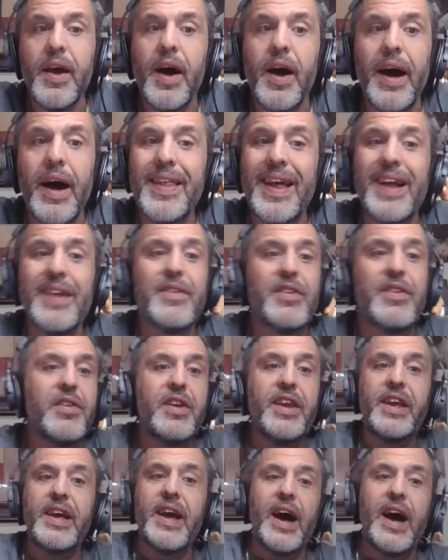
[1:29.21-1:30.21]
Uh, then
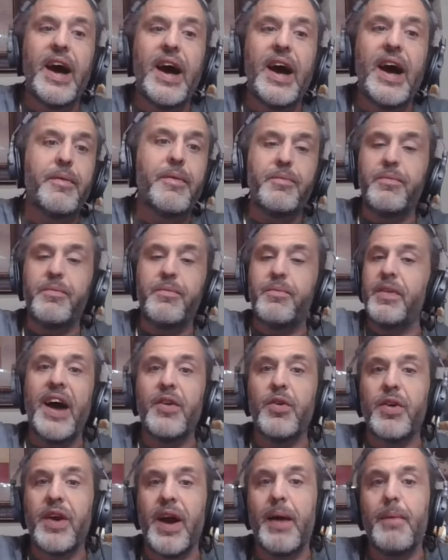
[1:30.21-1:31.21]
he got
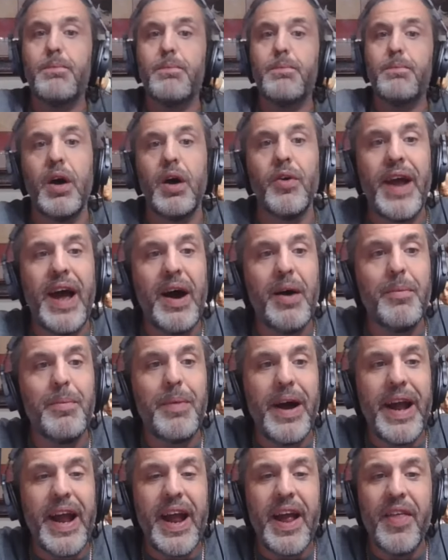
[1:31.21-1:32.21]
Ngannou got blown
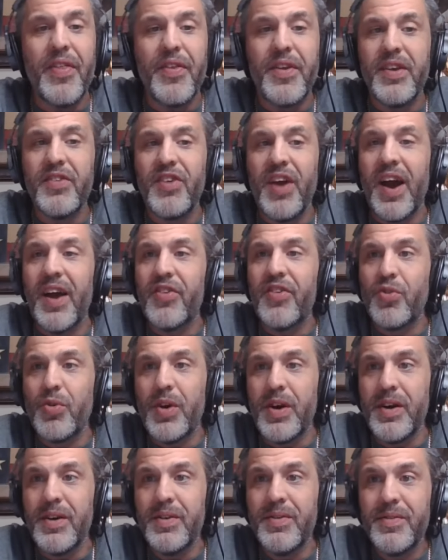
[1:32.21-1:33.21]
out by Anthony
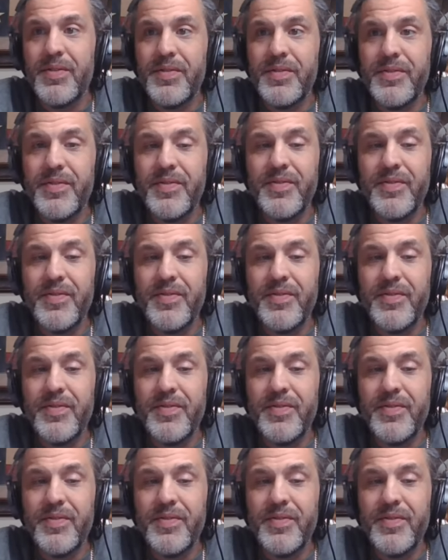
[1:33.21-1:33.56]
Joshua.